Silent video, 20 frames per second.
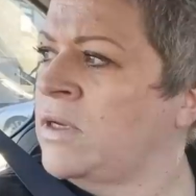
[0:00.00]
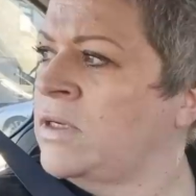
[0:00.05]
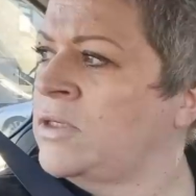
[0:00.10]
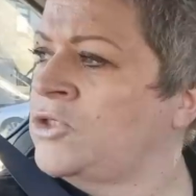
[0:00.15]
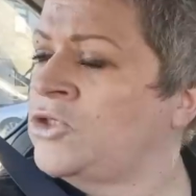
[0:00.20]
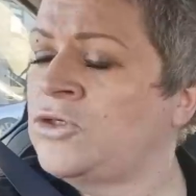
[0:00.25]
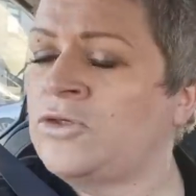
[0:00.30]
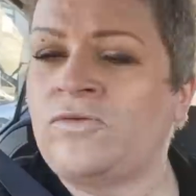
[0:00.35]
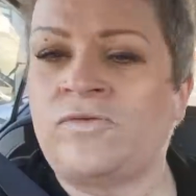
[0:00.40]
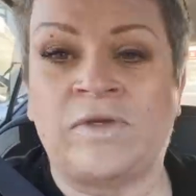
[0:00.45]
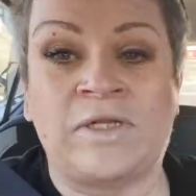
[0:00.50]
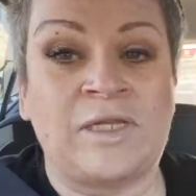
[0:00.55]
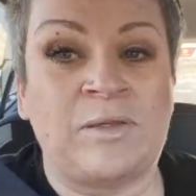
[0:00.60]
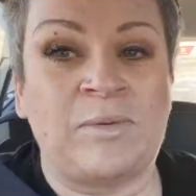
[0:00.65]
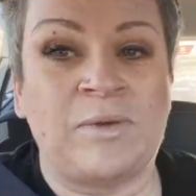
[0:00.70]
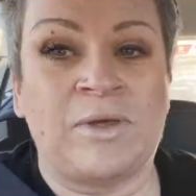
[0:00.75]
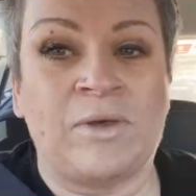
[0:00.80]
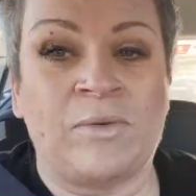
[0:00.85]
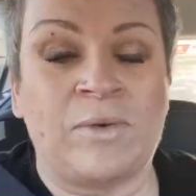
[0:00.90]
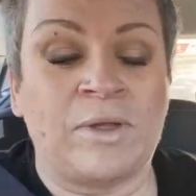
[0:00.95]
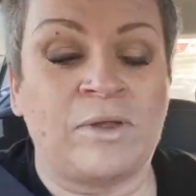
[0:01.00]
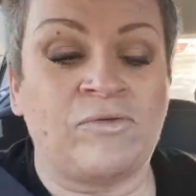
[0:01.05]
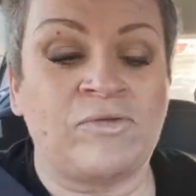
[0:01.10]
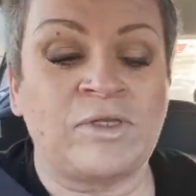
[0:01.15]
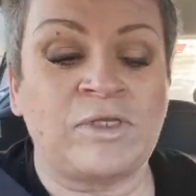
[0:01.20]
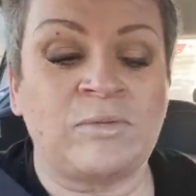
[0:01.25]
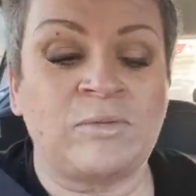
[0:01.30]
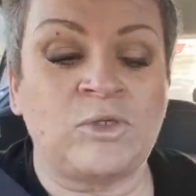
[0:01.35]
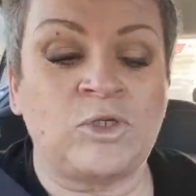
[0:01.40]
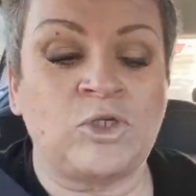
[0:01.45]
I should really be going
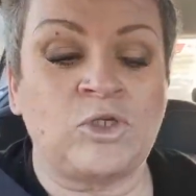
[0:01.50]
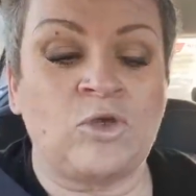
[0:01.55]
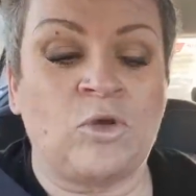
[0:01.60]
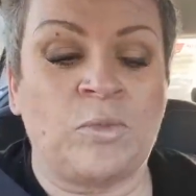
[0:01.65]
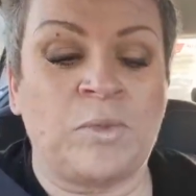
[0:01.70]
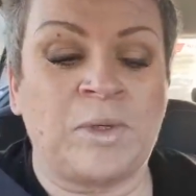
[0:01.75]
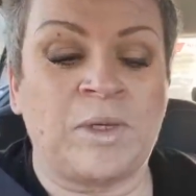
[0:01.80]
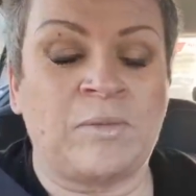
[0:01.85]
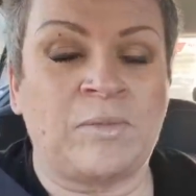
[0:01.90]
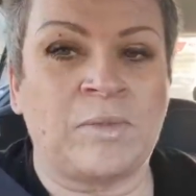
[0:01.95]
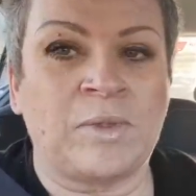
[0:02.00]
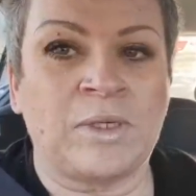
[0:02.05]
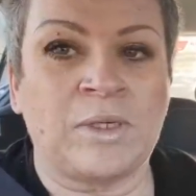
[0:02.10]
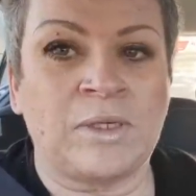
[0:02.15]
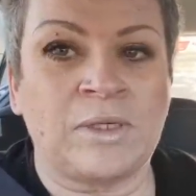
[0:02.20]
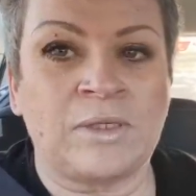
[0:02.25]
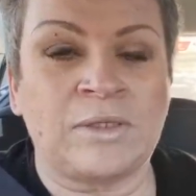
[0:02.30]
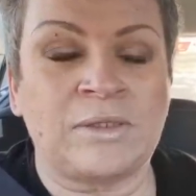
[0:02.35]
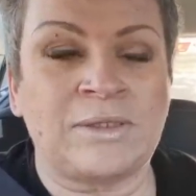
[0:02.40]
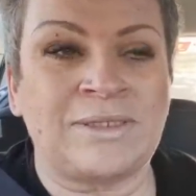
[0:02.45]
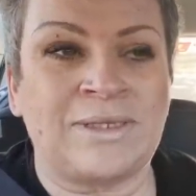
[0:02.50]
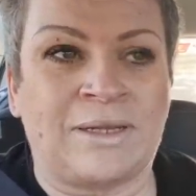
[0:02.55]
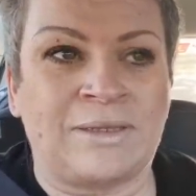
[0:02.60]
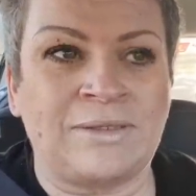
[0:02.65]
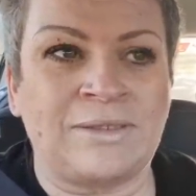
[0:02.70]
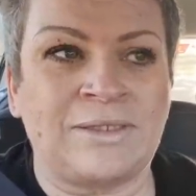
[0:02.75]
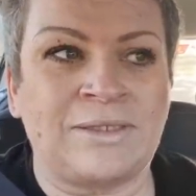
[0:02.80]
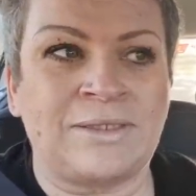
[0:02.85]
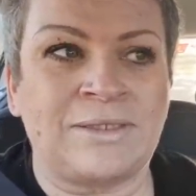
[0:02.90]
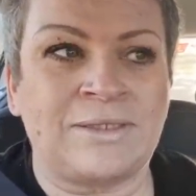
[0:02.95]
Christmas shopping because
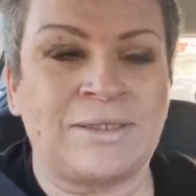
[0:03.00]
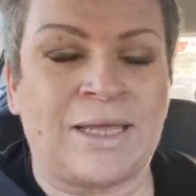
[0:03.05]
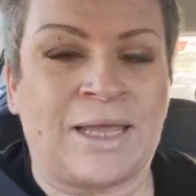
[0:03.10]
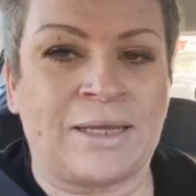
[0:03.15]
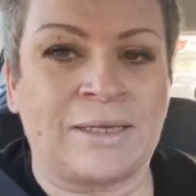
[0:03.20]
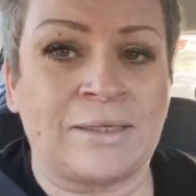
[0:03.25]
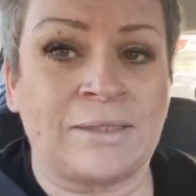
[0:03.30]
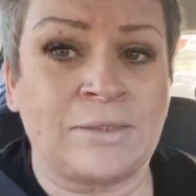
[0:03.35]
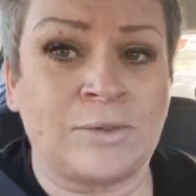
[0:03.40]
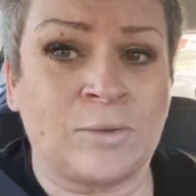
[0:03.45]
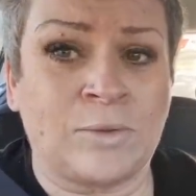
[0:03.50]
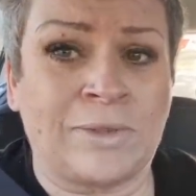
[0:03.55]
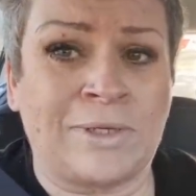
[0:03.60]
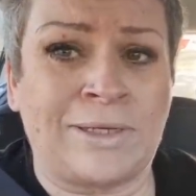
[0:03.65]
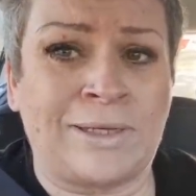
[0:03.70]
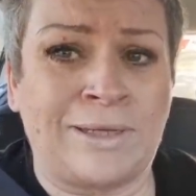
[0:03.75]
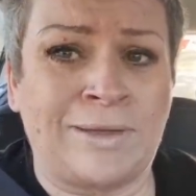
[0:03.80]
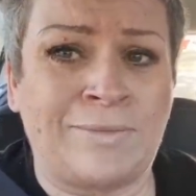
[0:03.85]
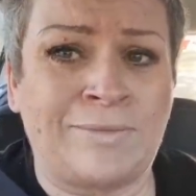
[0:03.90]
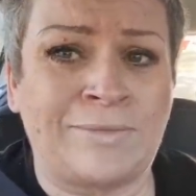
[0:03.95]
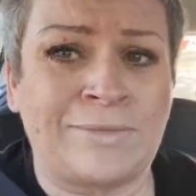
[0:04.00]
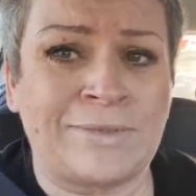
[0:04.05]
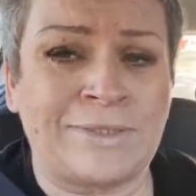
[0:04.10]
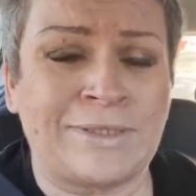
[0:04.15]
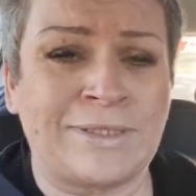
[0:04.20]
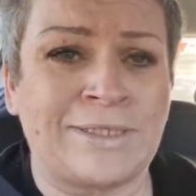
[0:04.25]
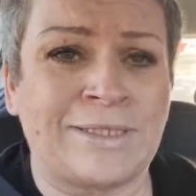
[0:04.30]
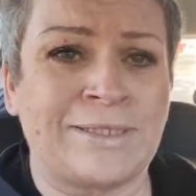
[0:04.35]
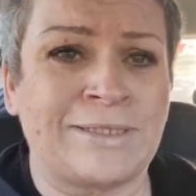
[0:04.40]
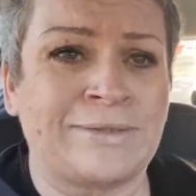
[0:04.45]
Santa's sack is quite
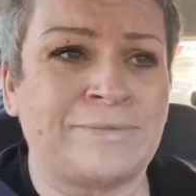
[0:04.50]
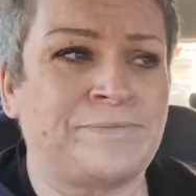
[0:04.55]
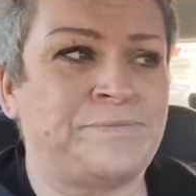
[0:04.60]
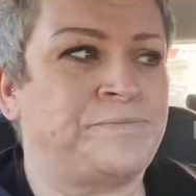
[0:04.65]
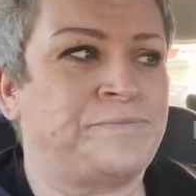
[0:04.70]
empty